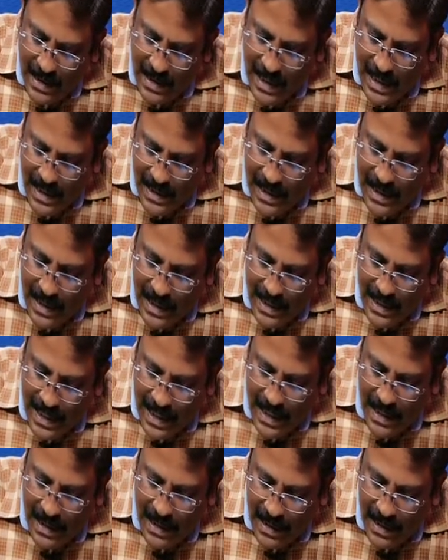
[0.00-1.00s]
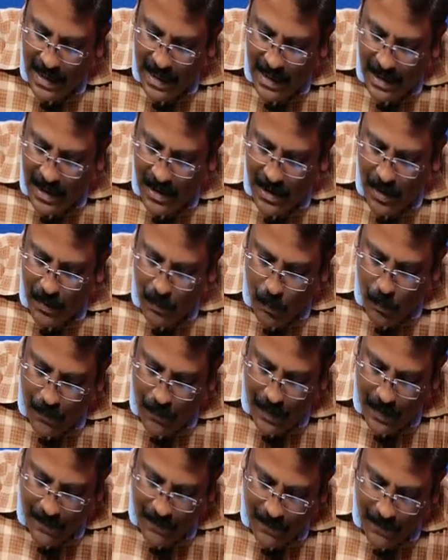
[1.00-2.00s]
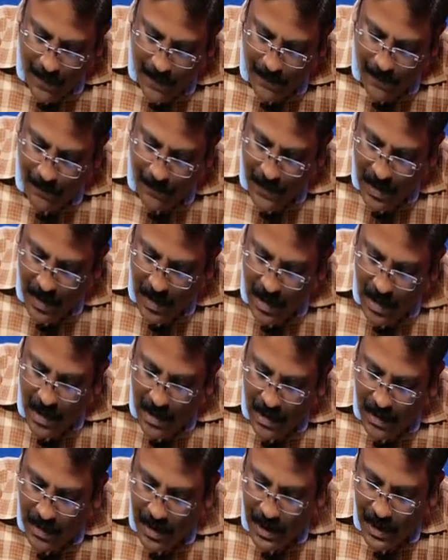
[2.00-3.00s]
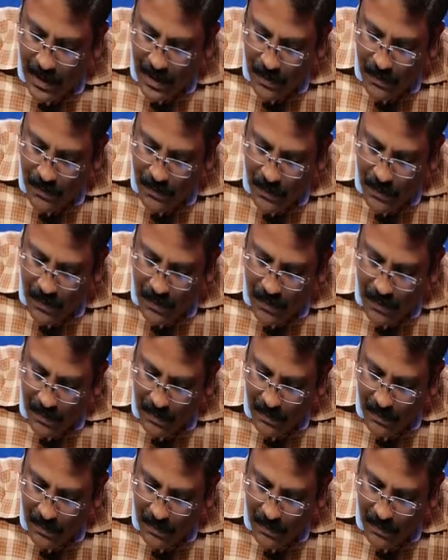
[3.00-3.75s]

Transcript: is indicate that the edges is moving from 3 to 4.